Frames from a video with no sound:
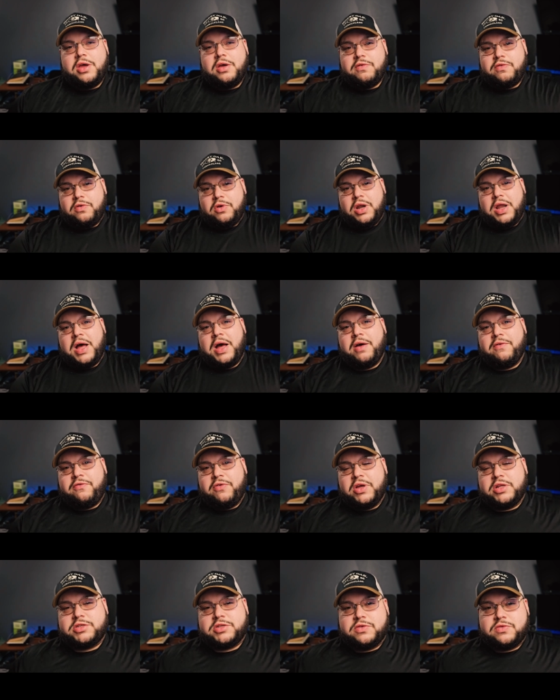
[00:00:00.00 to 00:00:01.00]
for an
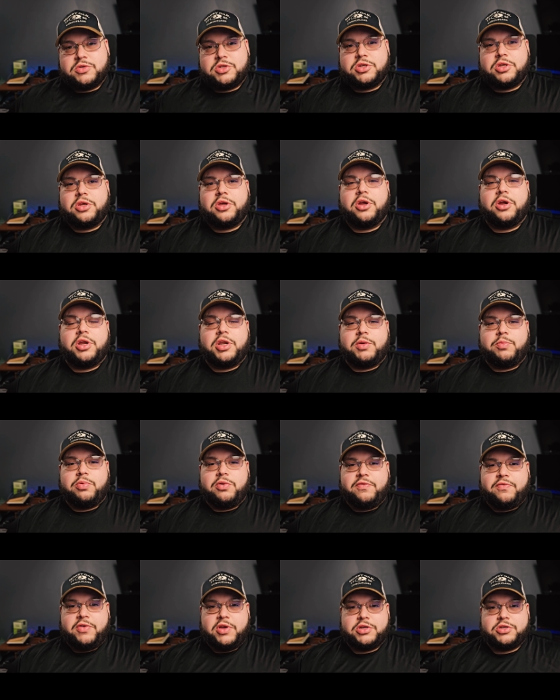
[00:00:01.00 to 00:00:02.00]
offensive security
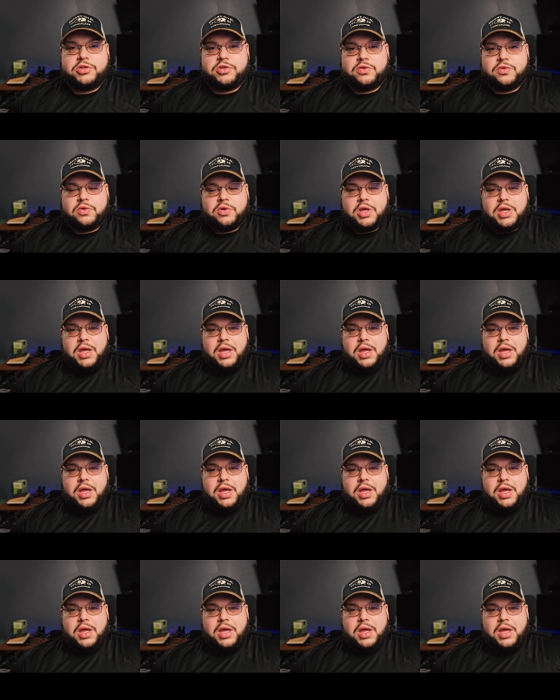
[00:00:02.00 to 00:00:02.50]
professional.